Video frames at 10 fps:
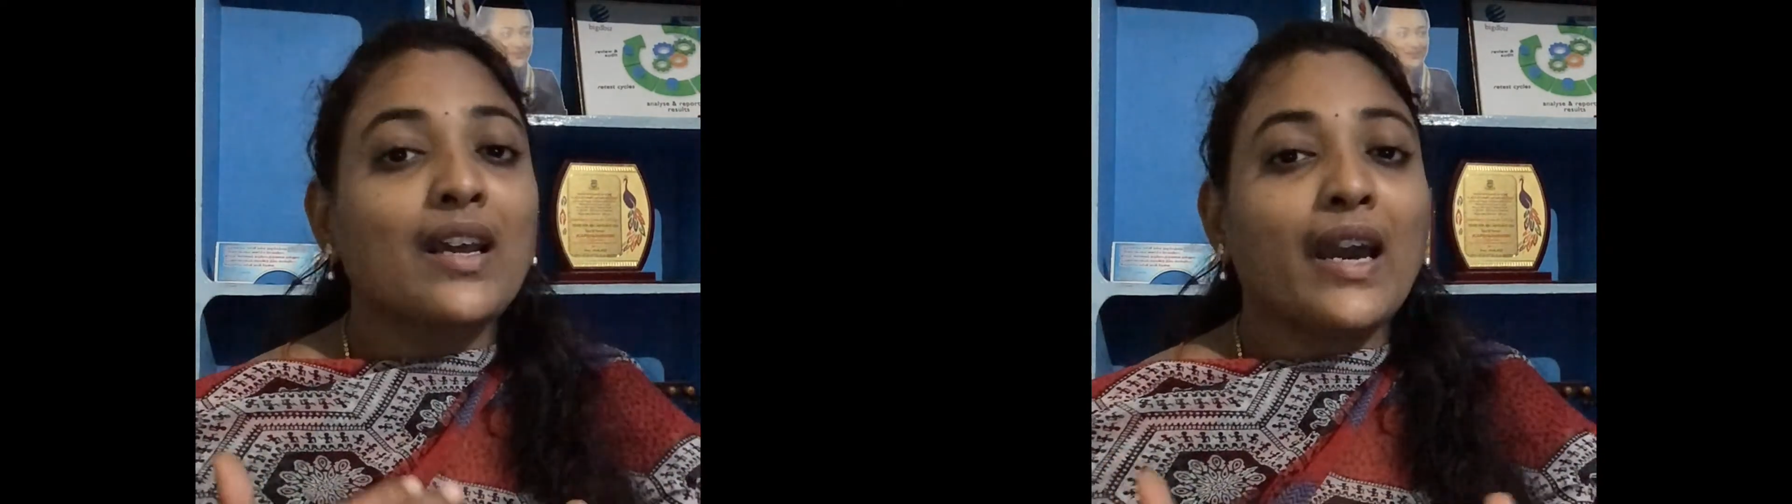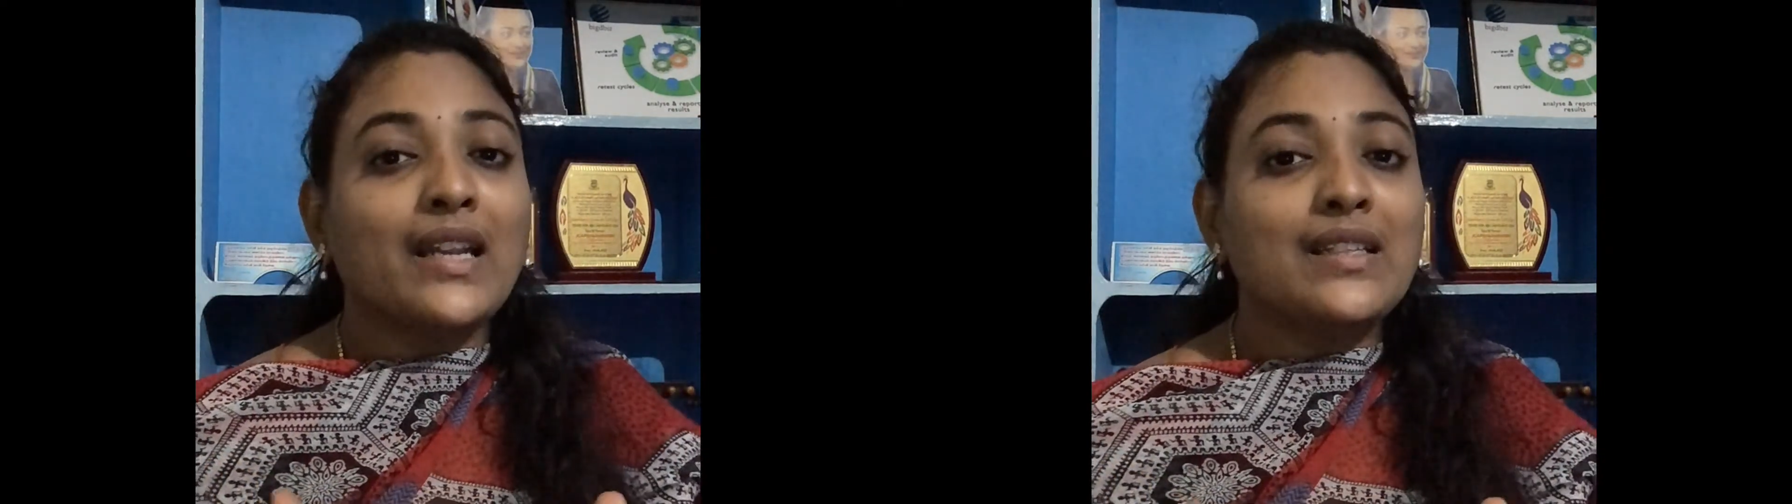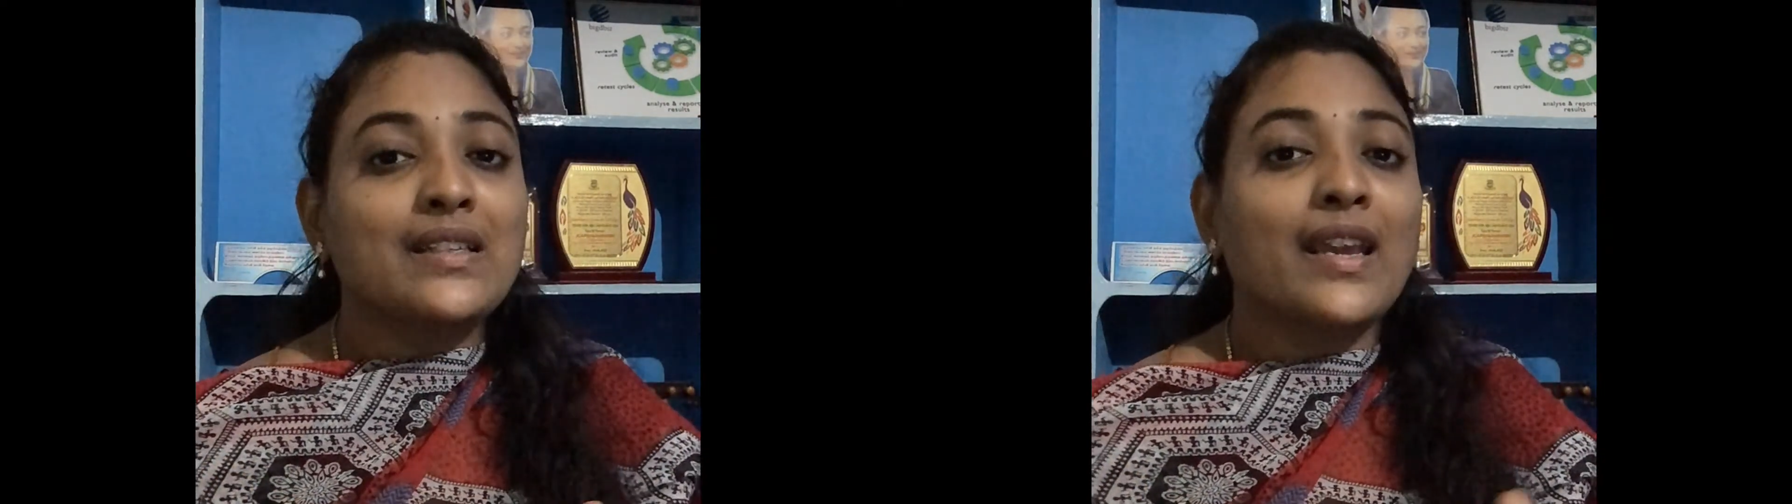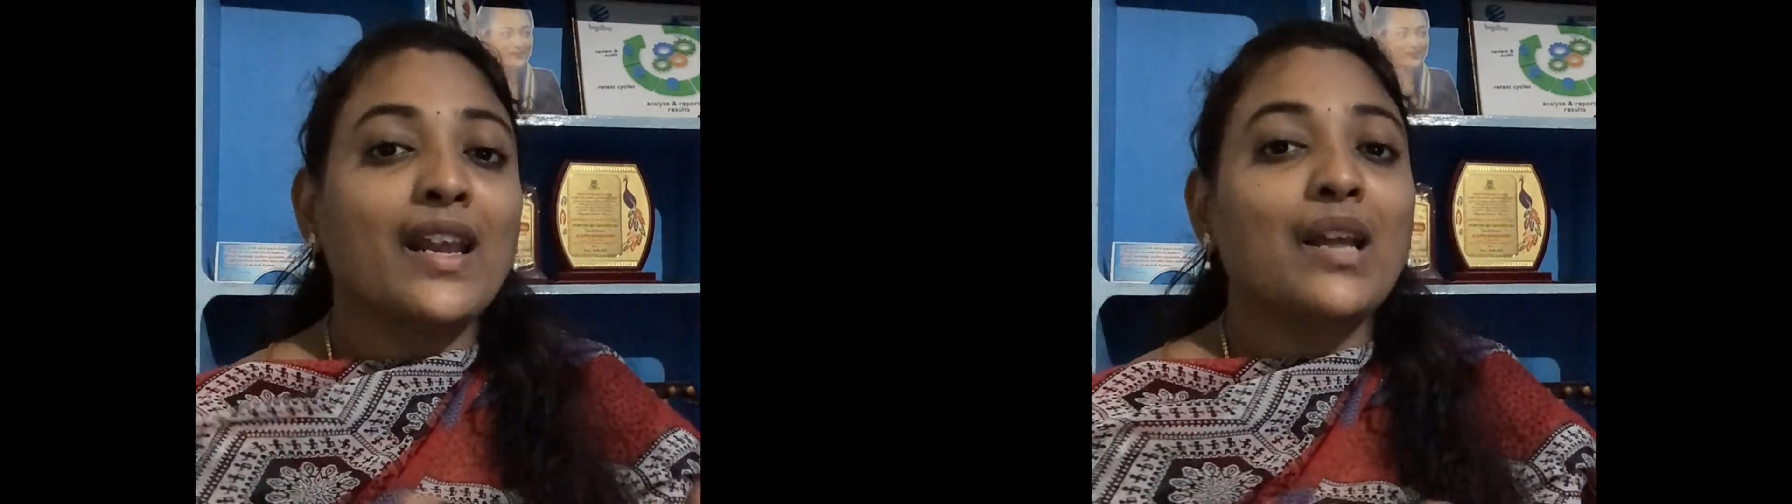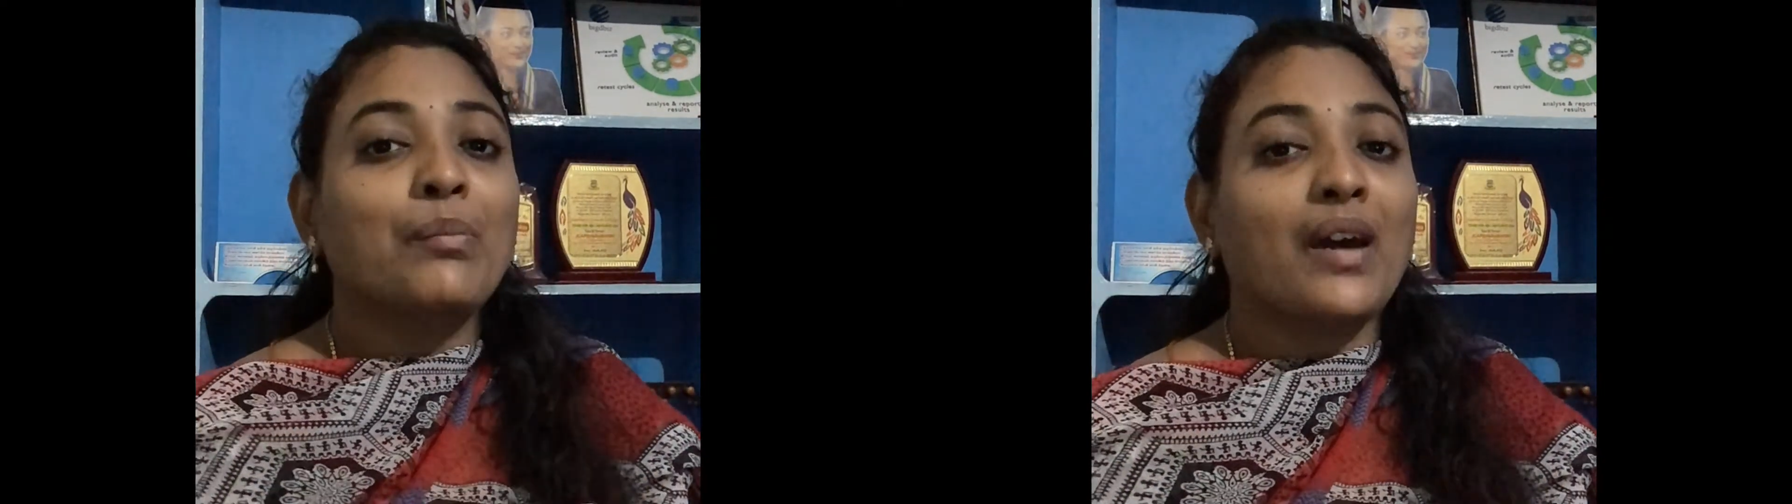and
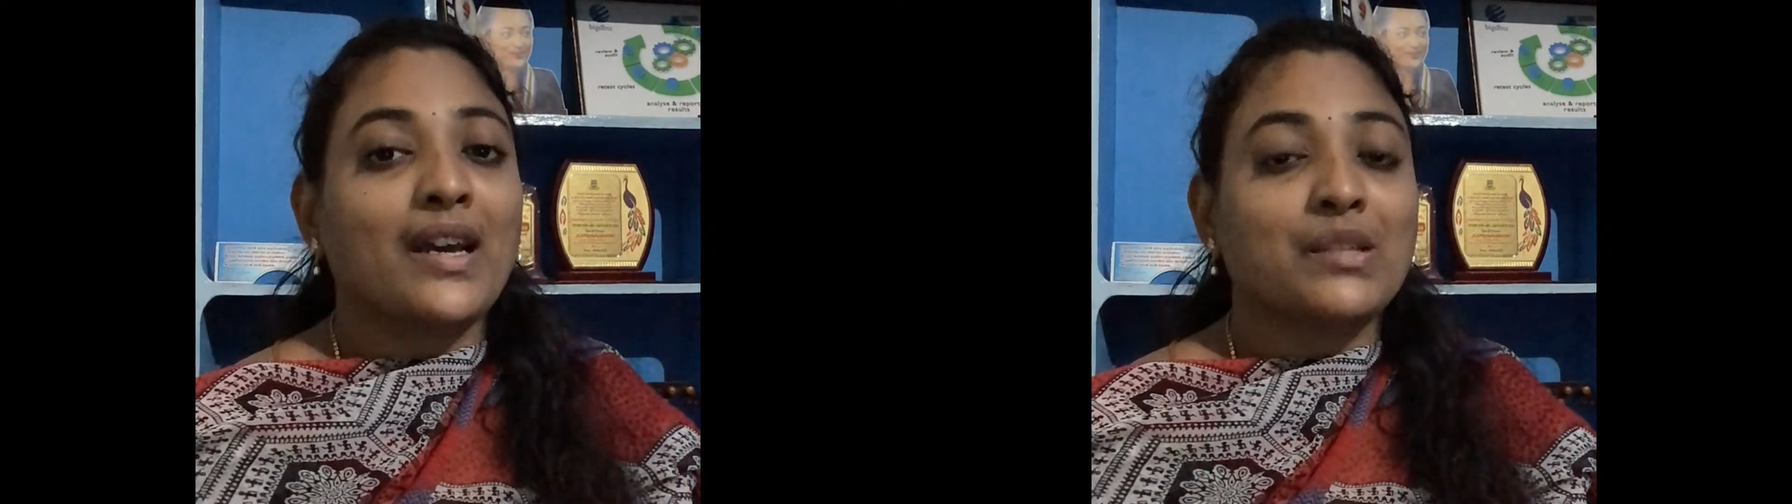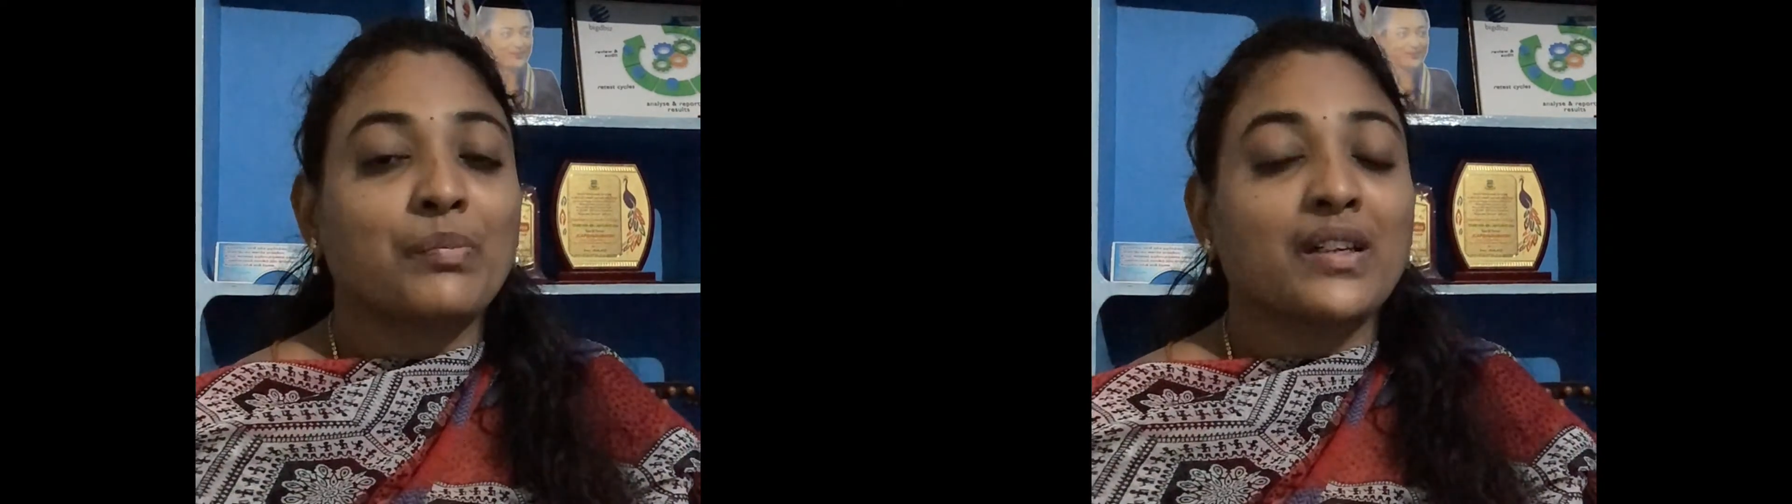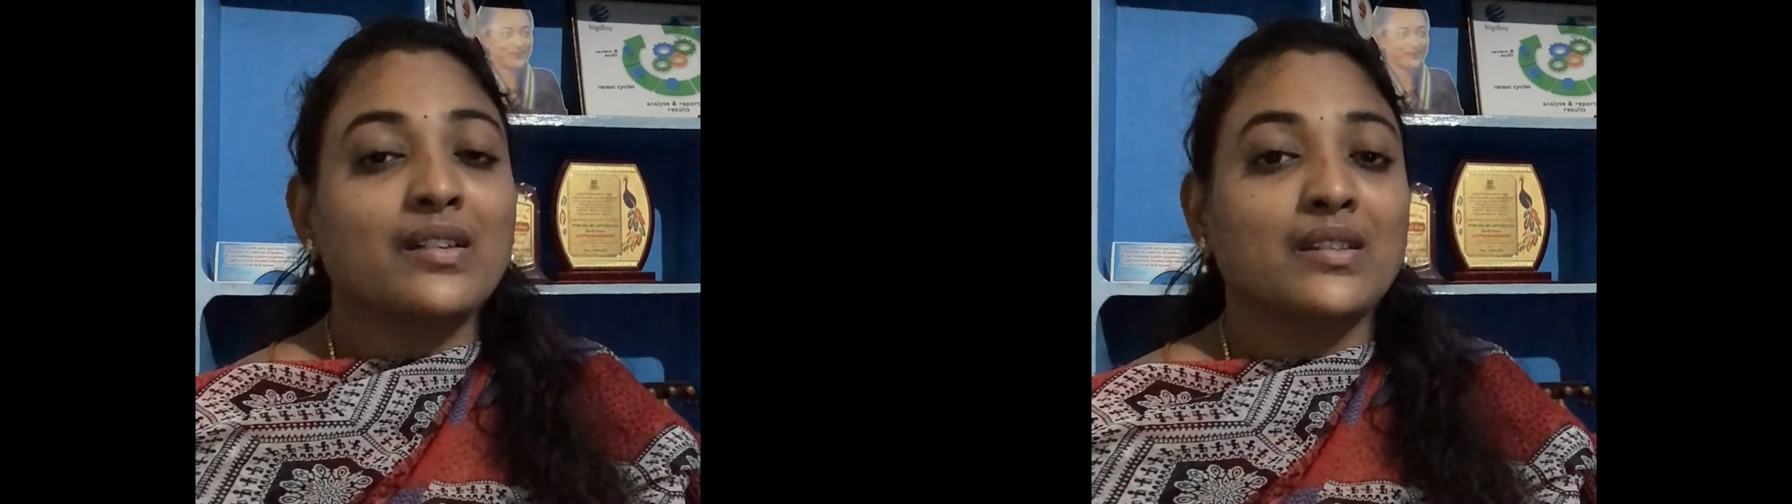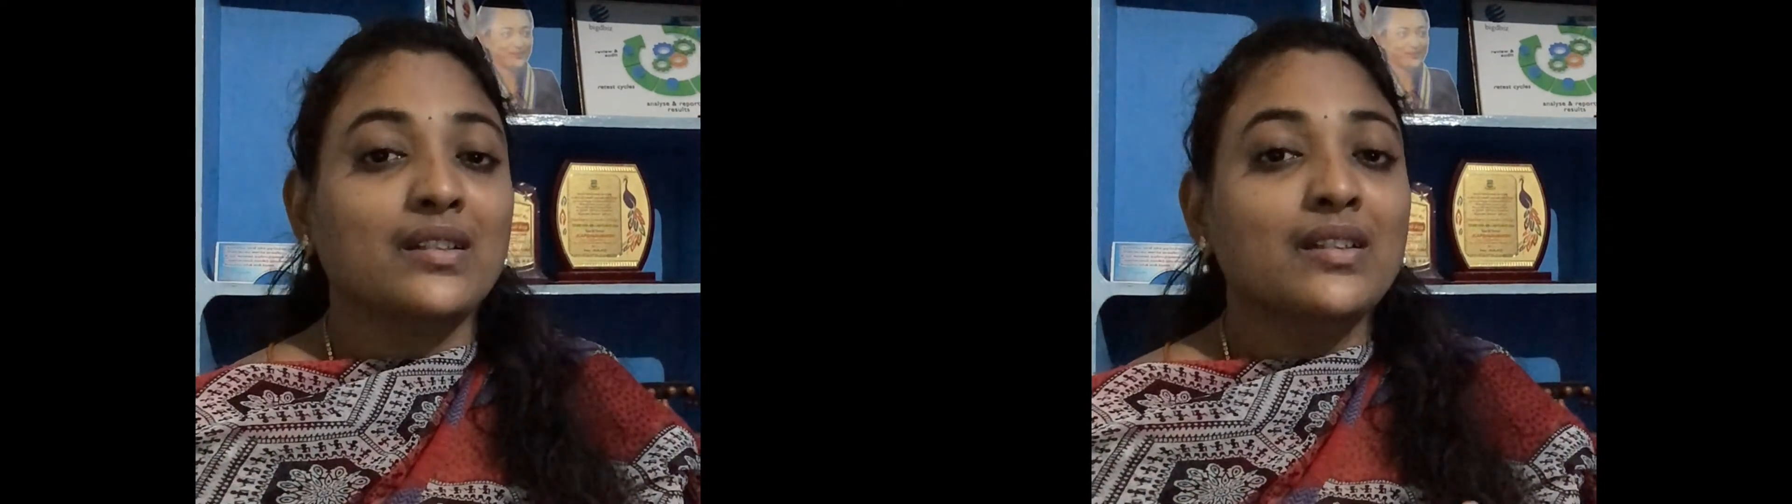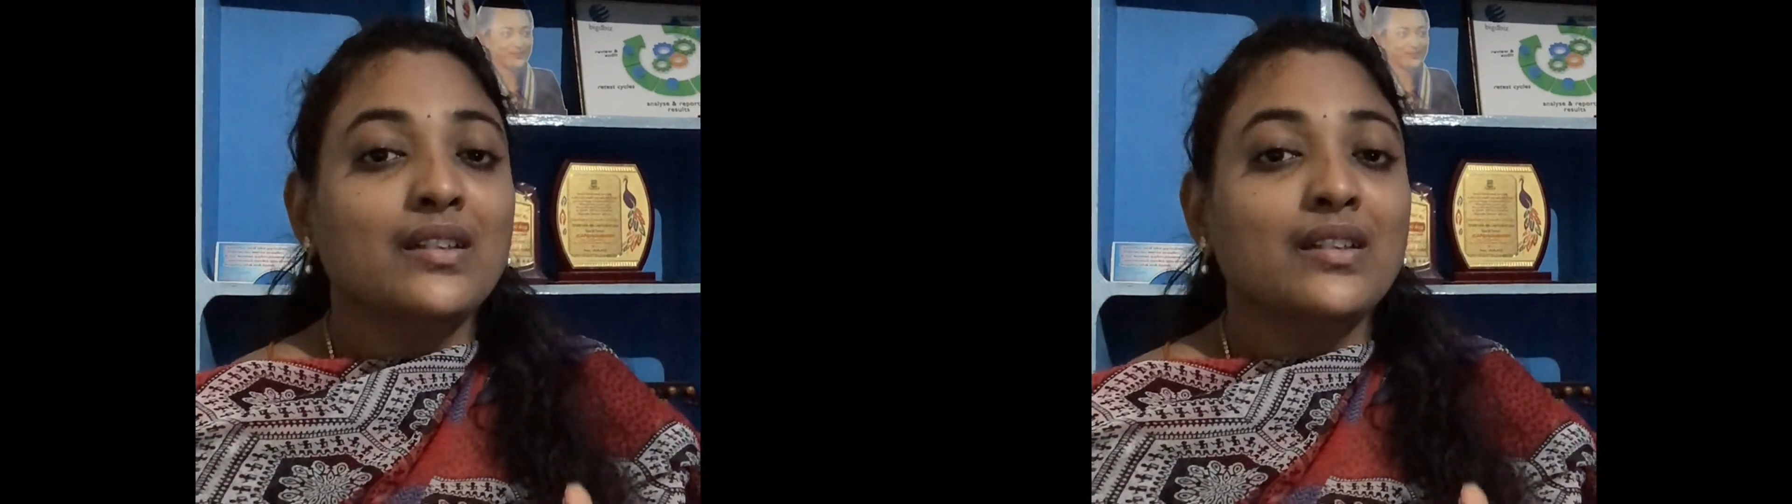scale up as per the